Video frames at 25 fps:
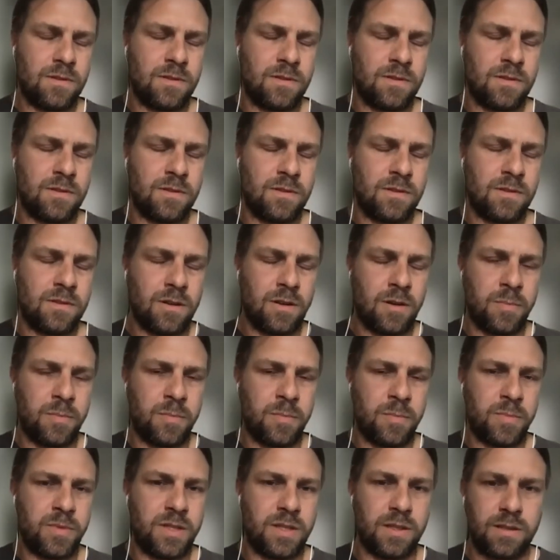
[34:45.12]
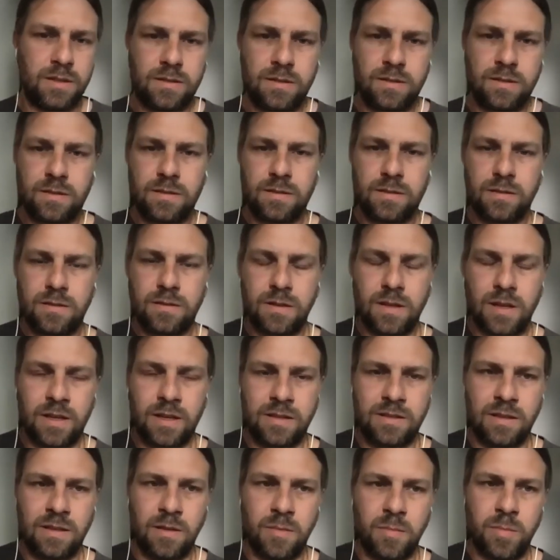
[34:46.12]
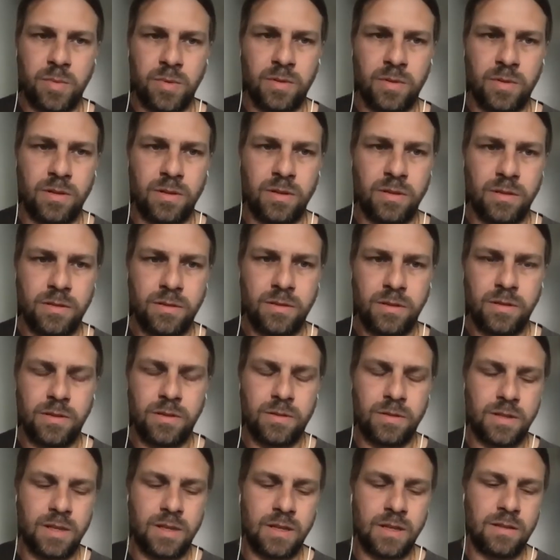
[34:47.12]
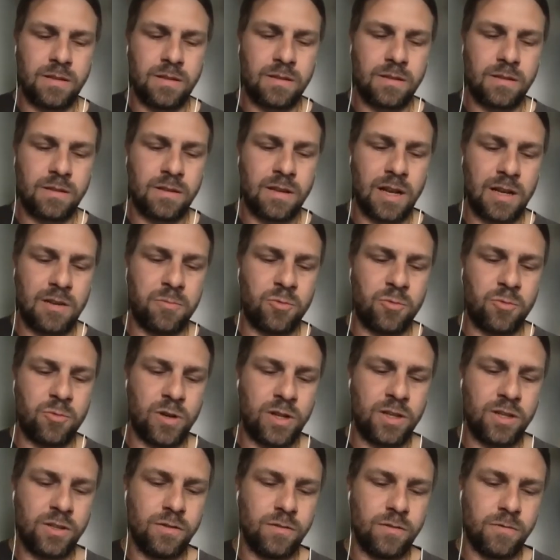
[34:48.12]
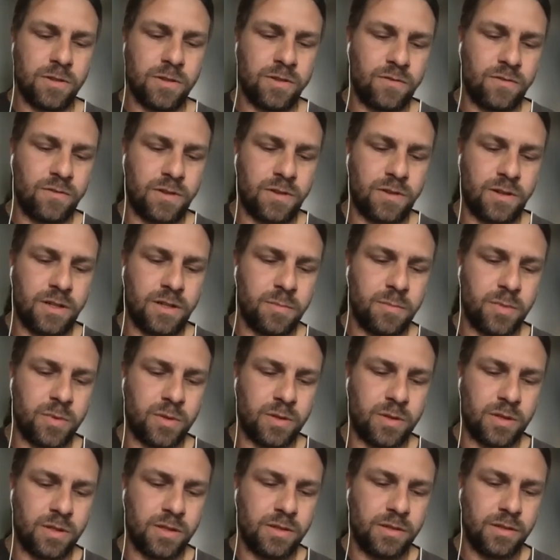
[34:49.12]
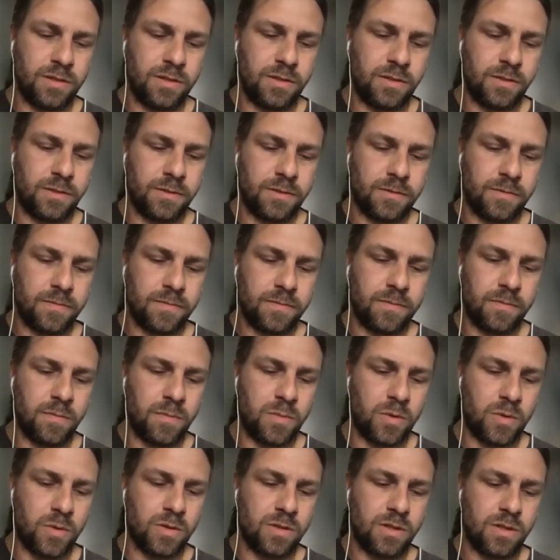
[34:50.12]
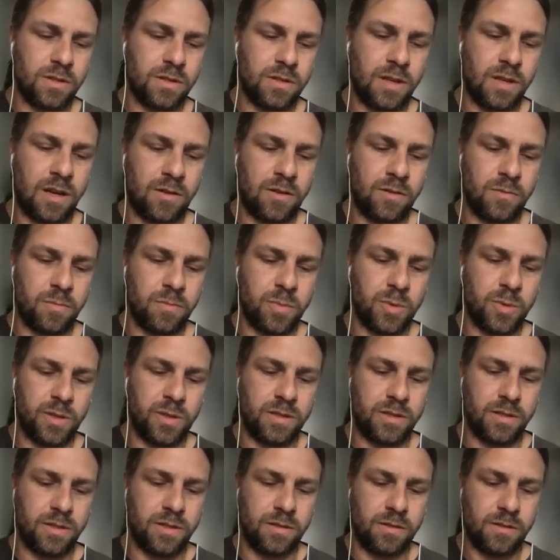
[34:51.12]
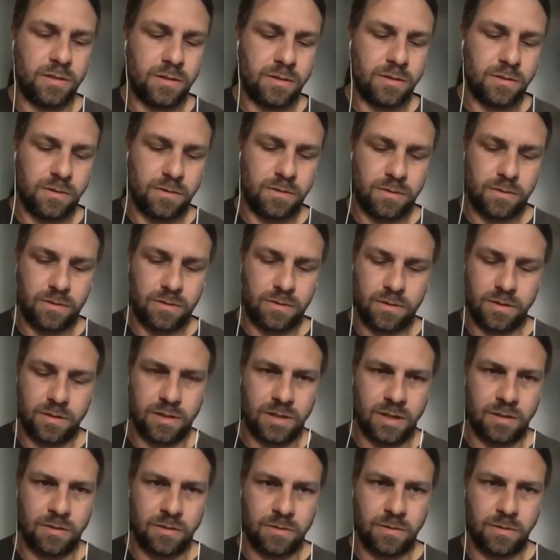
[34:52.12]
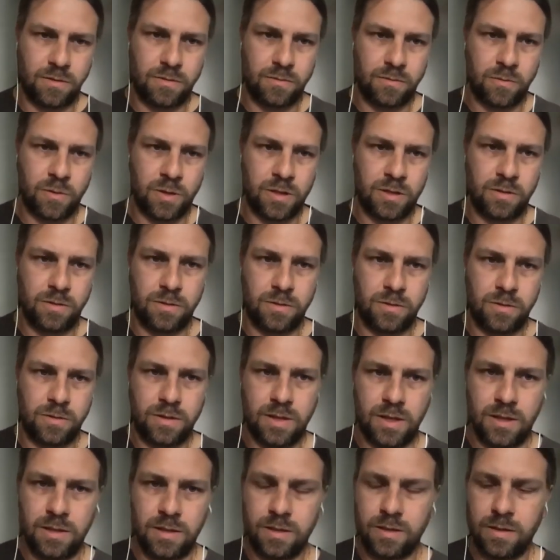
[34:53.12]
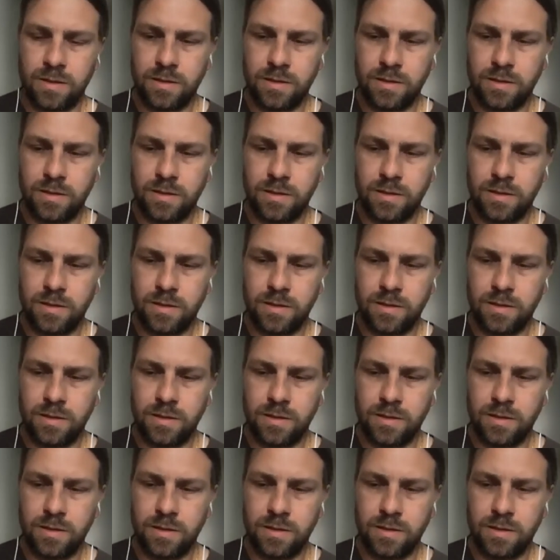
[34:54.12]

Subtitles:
So optics example, you said calibration was very important, more than how you built it. Is that what you said?